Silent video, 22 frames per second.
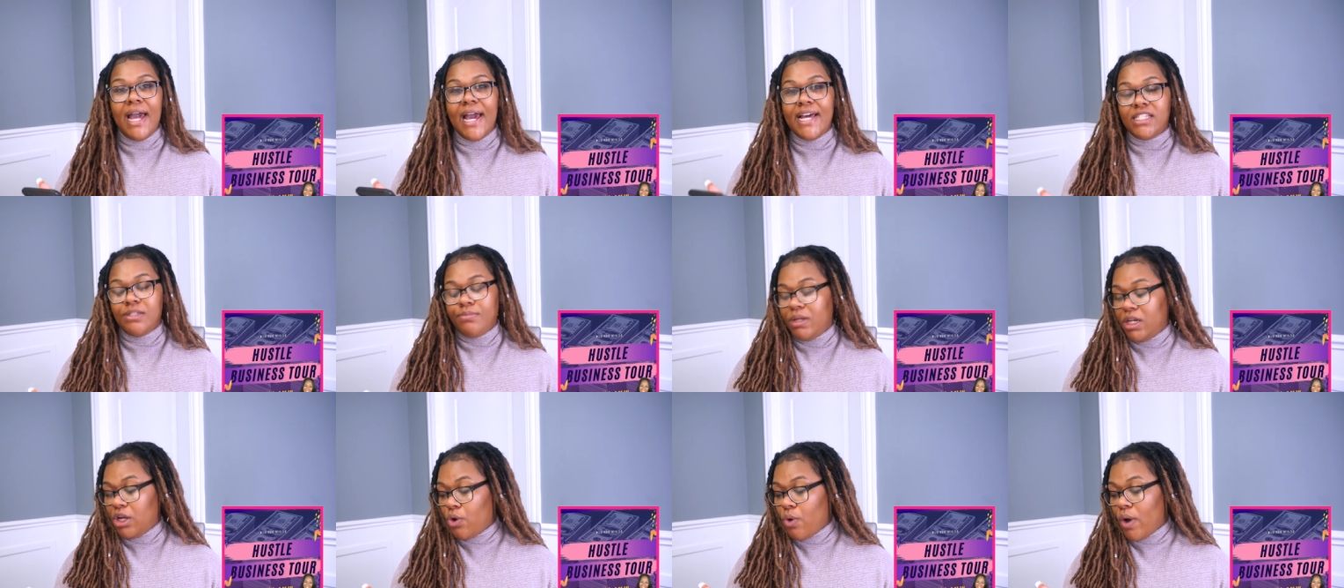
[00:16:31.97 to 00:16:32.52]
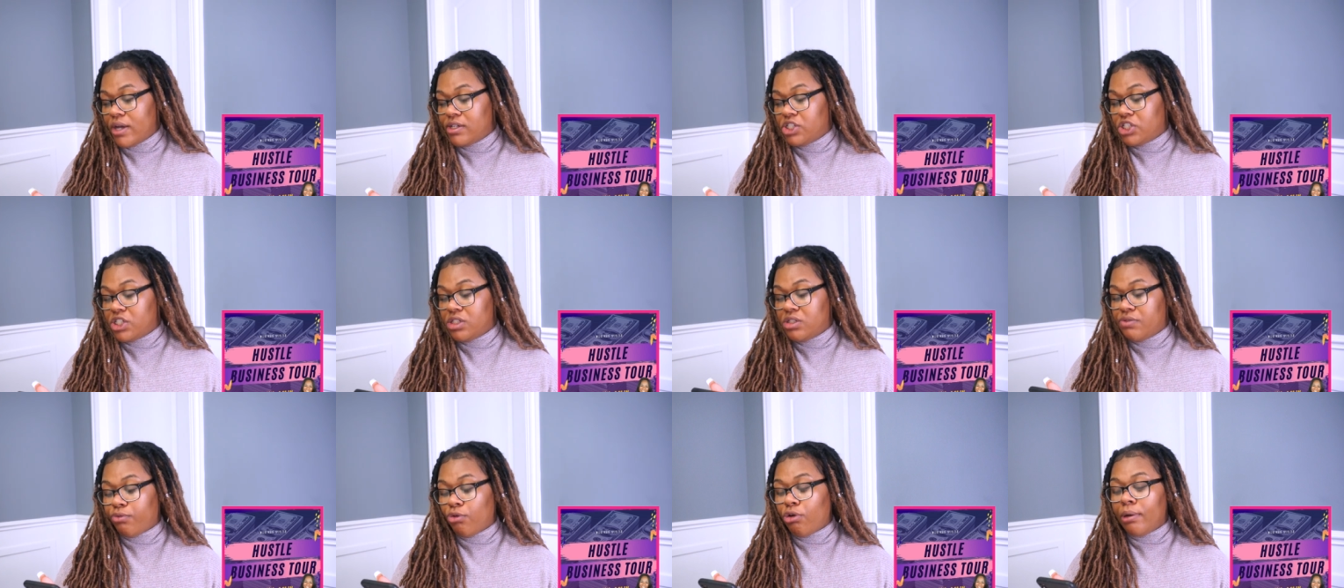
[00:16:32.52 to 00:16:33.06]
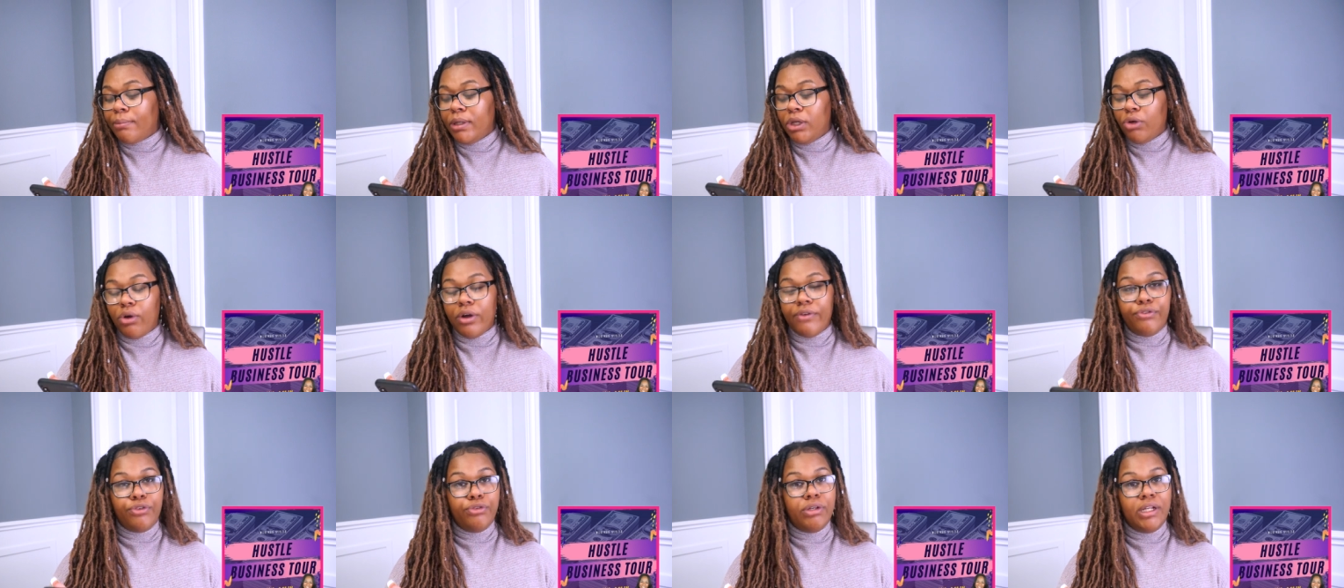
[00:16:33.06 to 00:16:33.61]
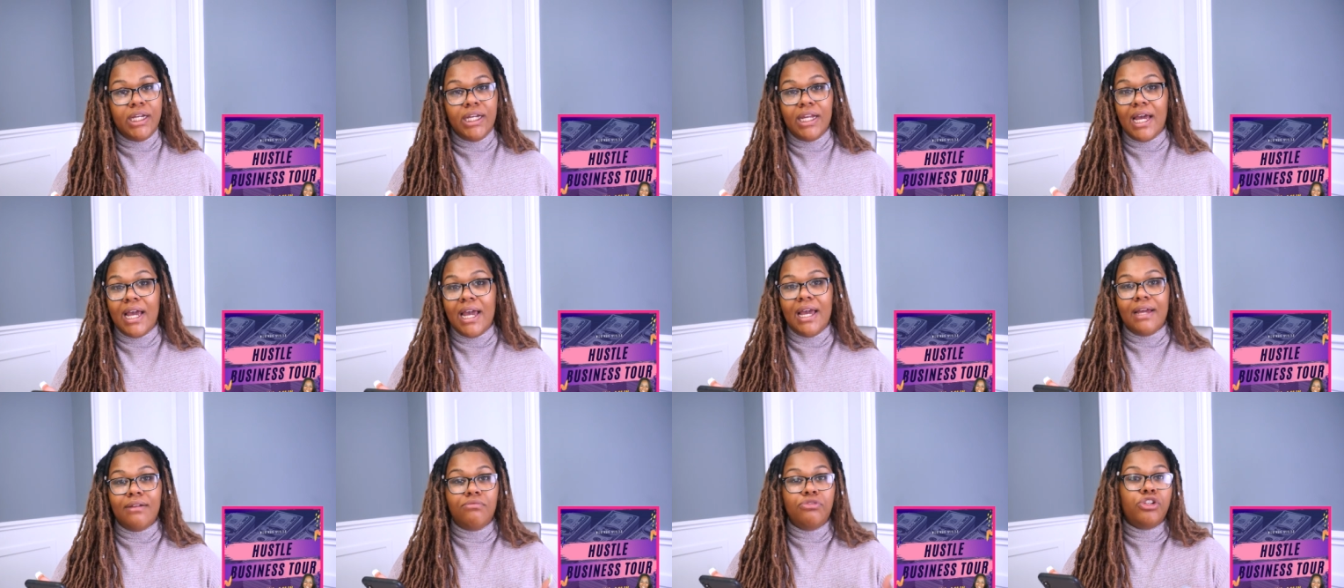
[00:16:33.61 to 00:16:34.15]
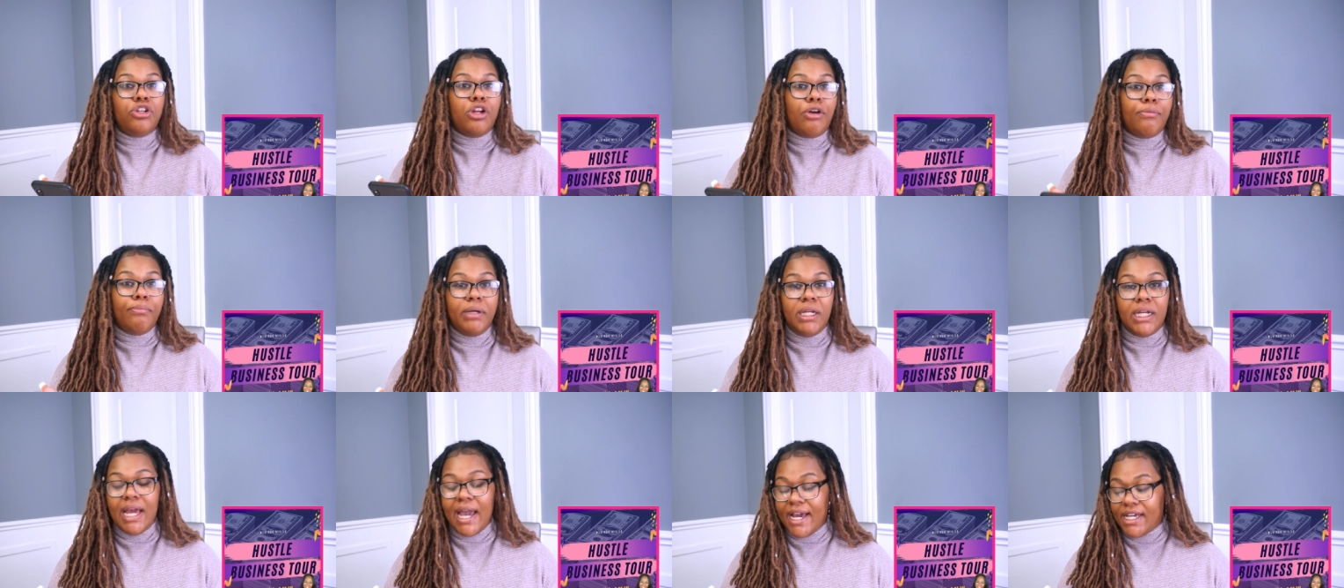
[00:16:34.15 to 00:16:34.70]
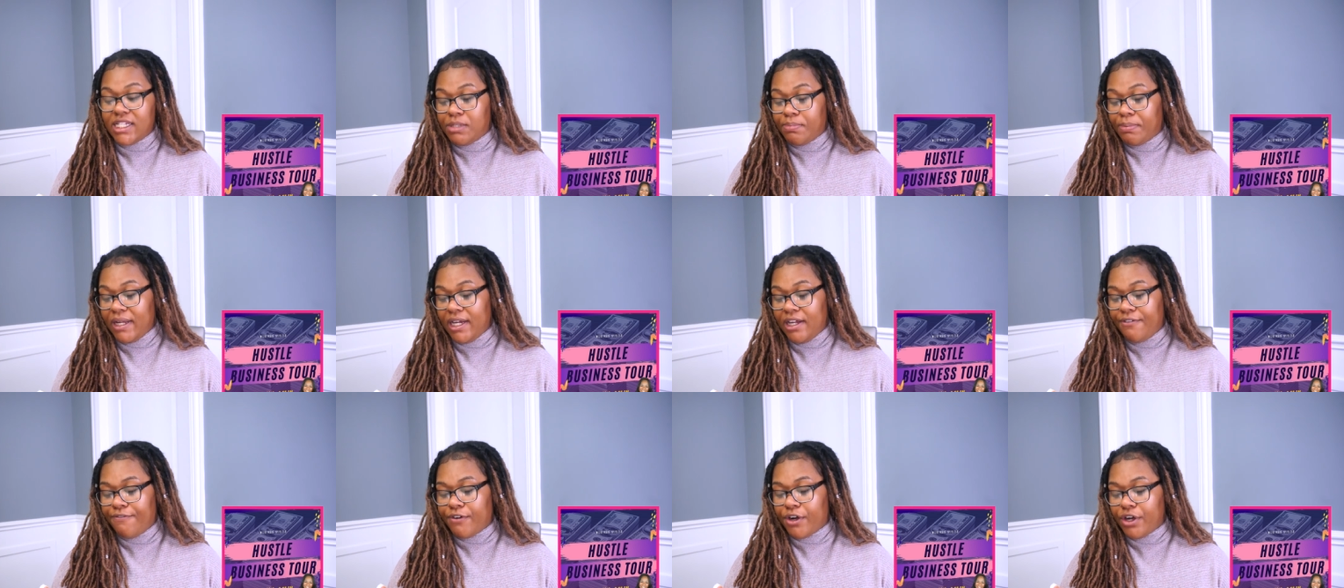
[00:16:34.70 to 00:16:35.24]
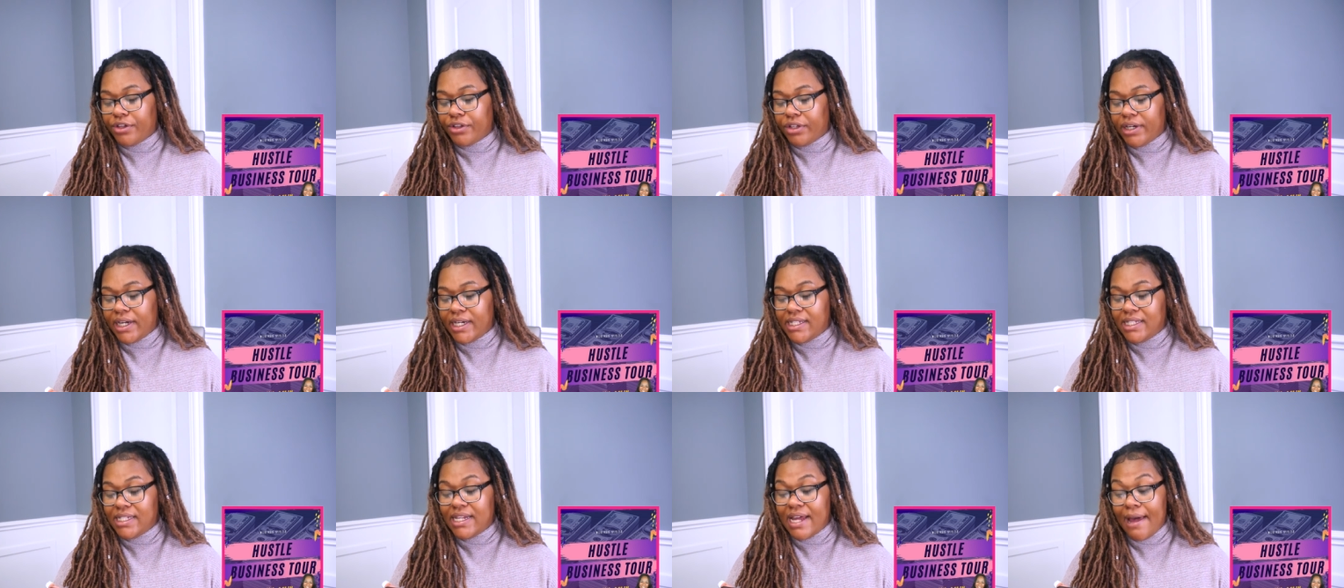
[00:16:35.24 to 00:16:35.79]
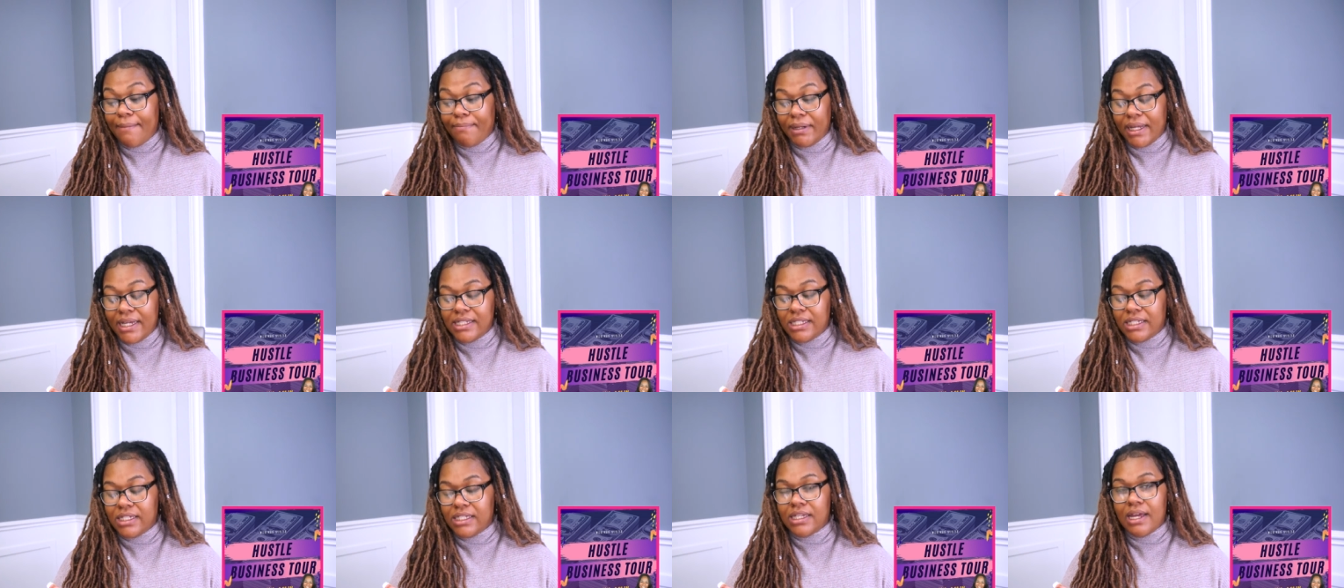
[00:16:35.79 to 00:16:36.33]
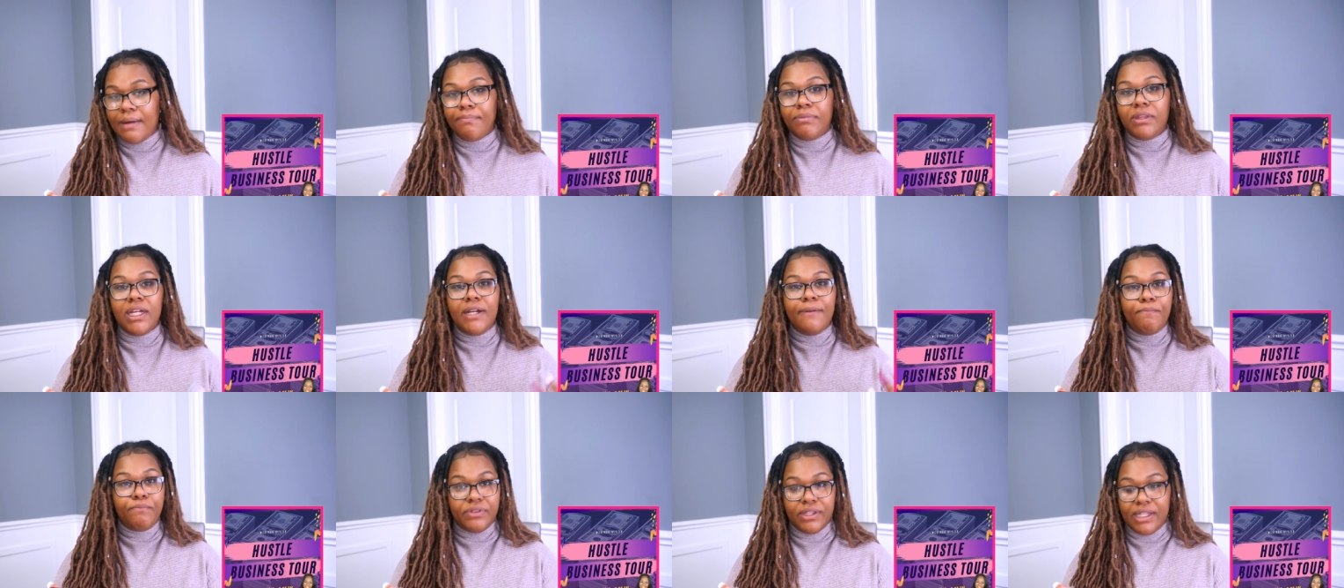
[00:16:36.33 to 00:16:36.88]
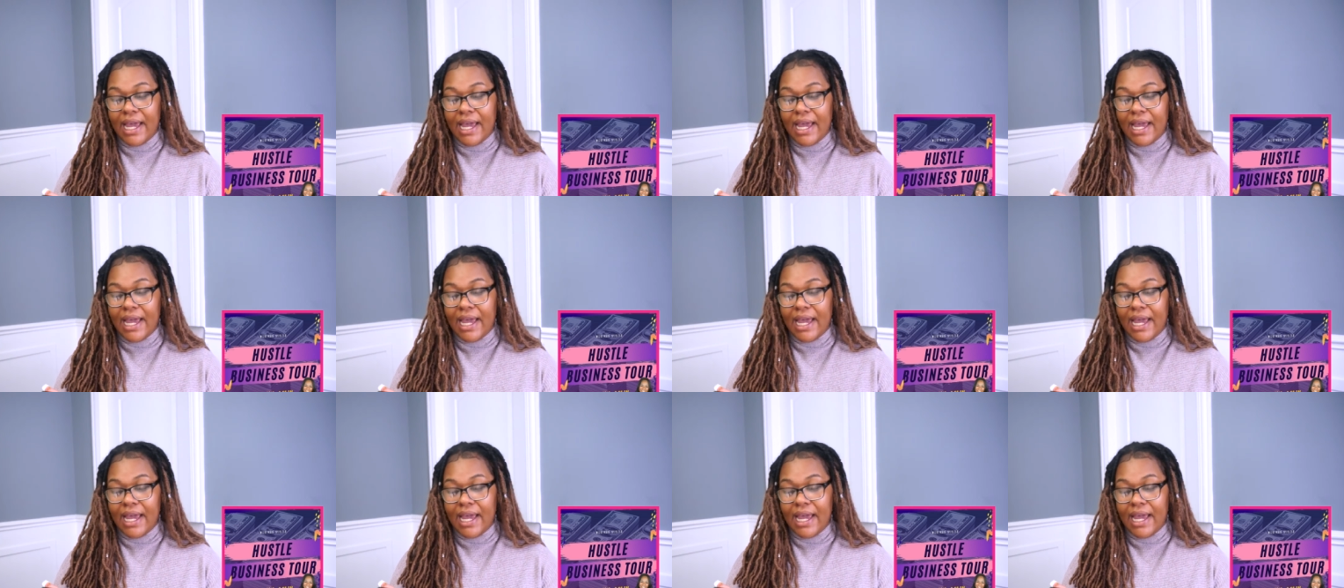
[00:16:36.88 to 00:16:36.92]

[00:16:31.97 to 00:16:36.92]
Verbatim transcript: last minute questions for me or if you need you know me to explain further in depth into something,